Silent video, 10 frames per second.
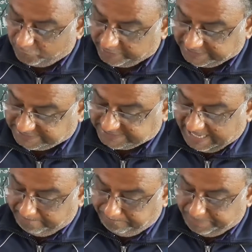for
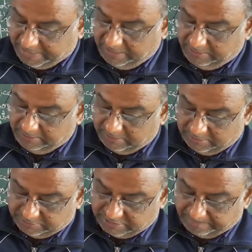example,
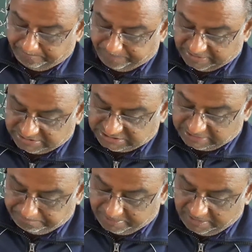the
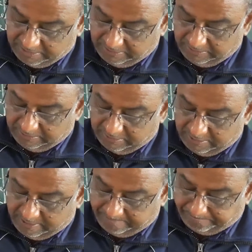
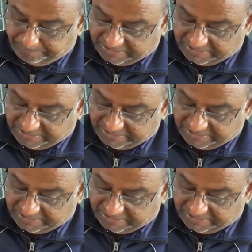principal,